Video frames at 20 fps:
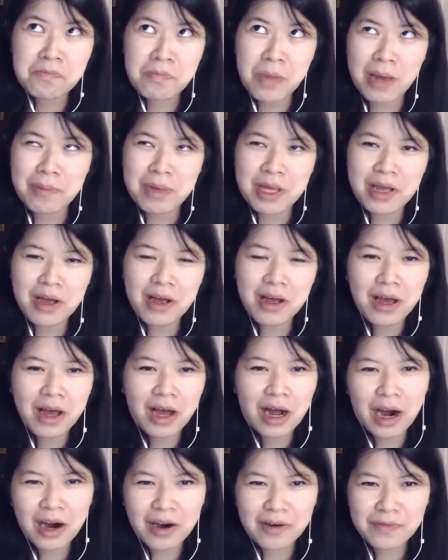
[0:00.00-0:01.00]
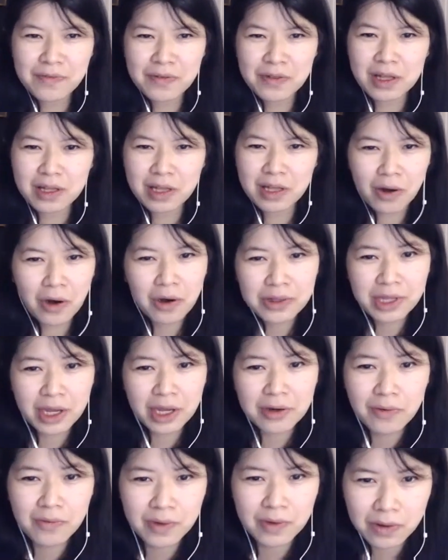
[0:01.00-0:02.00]
maybe are feeling like
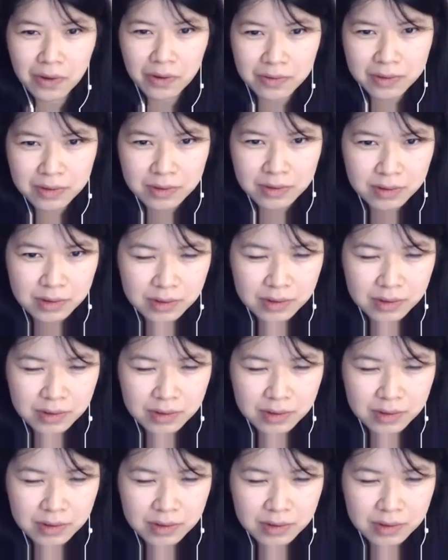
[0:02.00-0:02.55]
content overload